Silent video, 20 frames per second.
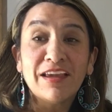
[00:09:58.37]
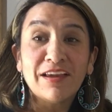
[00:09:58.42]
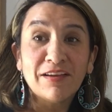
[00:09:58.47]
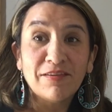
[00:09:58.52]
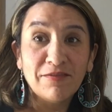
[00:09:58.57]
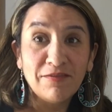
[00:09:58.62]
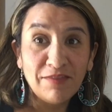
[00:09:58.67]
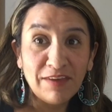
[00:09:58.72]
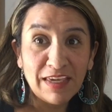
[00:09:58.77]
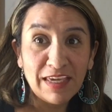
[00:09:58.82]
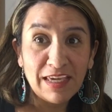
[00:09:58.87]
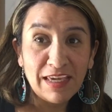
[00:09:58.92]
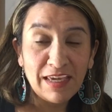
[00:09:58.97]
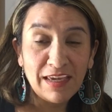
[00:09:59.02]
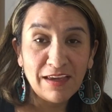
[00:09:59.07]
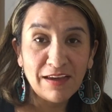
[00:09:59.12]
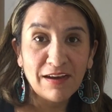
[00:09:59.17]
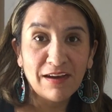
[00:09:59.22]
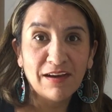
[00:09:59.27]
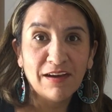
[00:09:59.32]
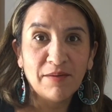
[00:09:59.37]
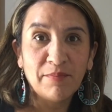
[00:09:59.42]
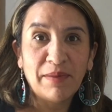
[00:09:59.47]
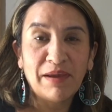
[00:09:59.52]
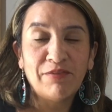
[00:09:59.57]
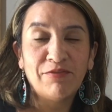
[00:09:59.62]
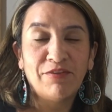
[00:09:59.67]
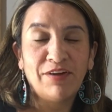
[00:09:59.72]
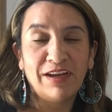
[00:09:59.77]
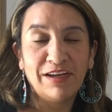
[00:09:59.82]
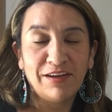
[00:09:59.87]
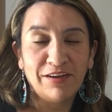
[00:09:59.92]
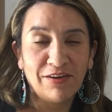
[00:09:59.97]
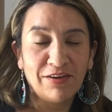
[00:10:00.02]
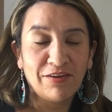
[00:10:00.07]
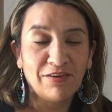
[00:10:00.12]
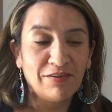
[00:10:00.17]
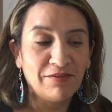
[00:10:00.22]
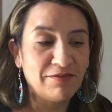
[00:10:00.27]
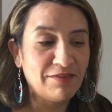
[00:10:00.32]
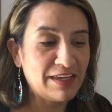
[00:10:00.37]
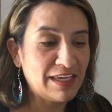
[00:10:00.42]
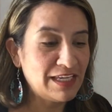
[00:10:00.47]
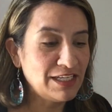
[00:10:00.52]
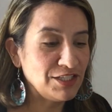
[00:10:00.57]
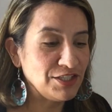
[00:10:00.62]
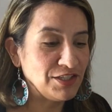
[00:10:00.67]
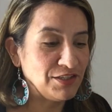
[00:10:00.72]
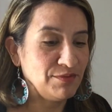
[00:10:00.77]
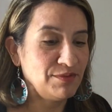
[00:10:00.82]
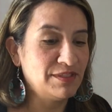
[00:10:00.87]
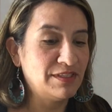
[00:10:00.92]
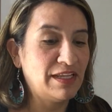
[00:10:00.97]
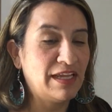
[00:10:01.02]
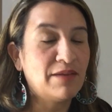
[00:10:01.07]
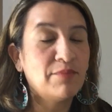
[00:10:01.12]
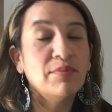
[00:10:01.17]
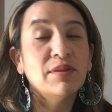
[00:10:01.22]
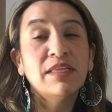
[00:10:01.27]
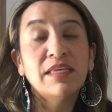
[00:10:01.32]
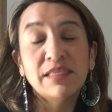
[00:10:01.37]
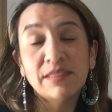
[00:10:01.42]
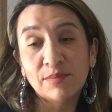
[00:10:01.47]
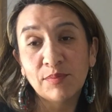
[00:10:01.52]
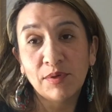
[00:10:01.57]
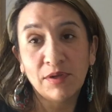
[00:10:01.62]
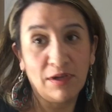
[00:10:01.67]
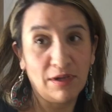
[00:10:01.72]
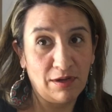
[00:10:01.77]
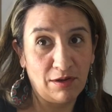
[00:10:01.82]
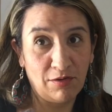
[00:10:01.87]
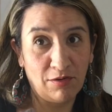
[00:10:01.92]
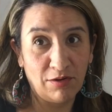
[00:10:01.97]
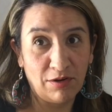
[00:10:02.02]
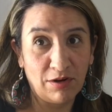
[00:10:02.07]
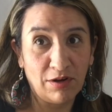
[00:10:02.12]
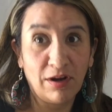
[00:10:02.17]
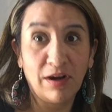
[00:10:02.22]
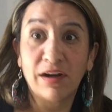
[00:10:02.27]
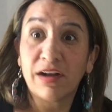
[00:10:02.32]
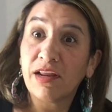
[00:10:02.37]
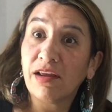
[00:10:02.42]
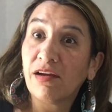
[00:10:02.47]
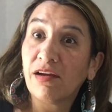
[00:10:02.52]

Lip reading: V, my friend, your girl V, she was like, please put on Gora Cardi